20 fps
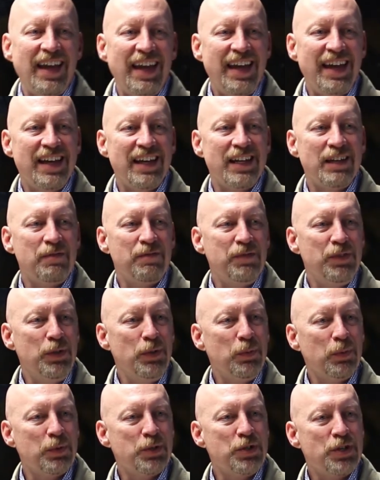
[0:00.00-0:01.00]
and if you
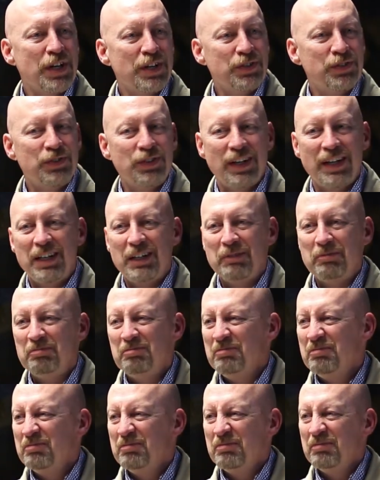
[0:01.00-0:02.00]
will just,
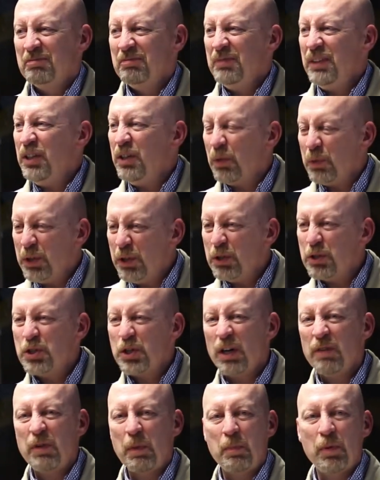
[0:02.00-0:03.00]
you
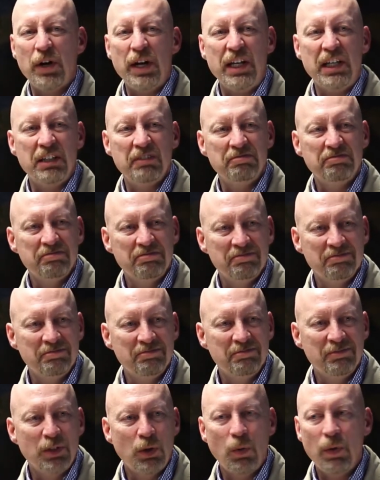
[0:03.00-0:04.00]
deserve a break.
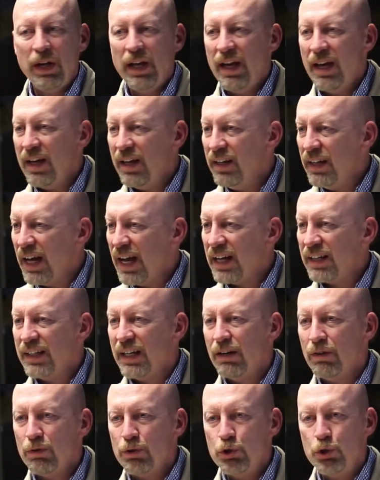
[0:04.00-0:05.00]
Go ahead, act
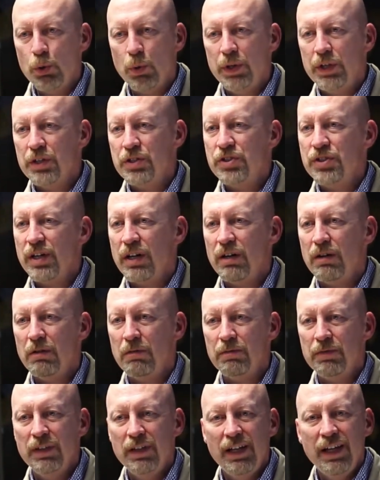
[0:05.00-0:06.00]
out, enjoy
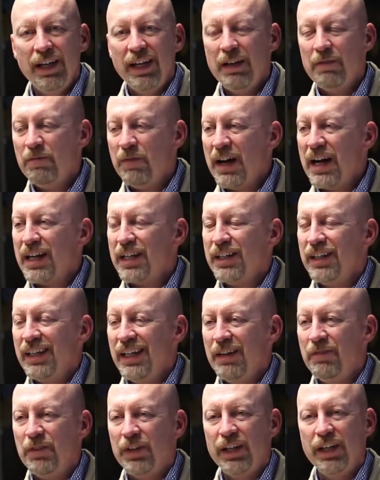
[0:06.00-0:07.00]
yourself. In fact,
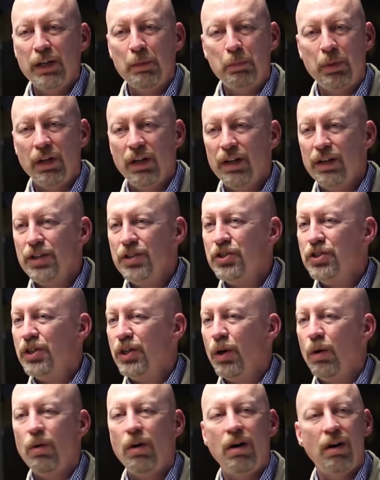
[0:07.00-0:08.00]
if you're going to plunge,
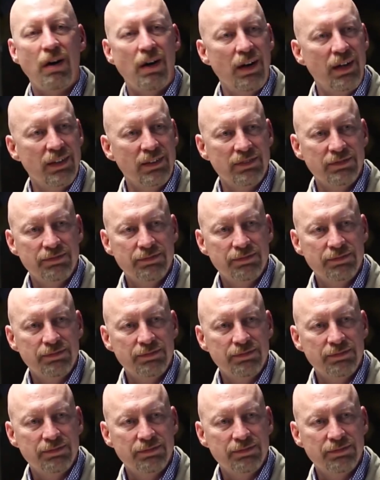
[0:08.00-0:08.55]
go hard.